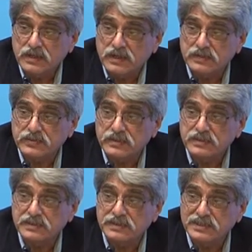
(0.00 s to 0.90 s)
I
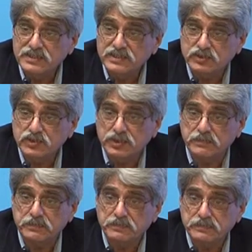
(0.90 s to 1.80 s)
think the
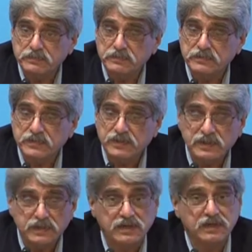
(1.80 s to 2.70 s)
leadership
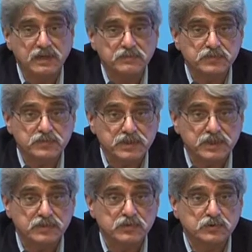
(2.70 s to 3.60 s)
really comes
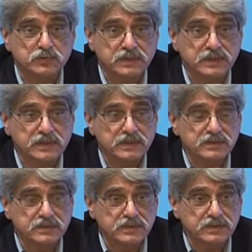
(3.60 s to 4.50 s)
into play,
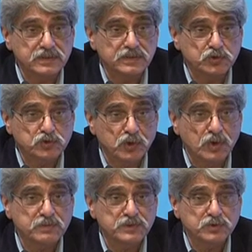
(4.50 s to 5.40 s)
that their
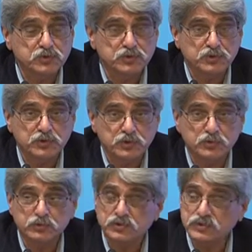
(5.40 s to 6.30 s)
job is to
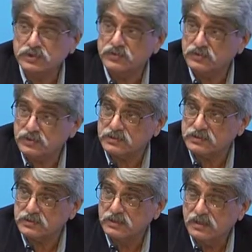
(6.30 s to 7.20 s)
reduce these
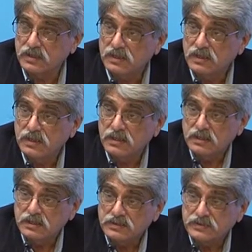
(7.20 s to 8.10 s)
risks.
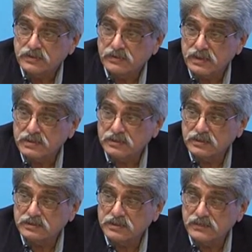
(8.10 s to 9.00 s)
The
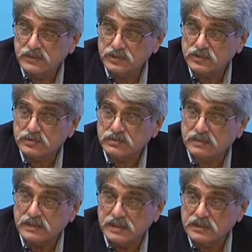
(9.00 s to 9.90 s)
greater the
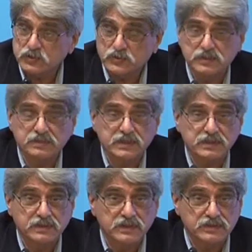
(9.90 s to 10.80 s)
risk, the less will
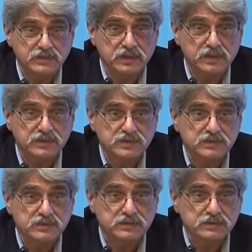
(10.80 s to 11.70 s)
be the
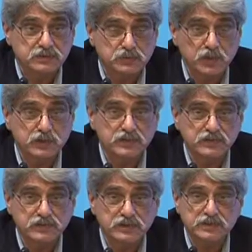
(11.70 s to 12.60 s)
results. Smaller
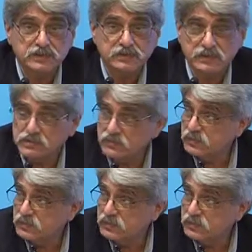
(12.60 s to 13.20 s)
the risk, greater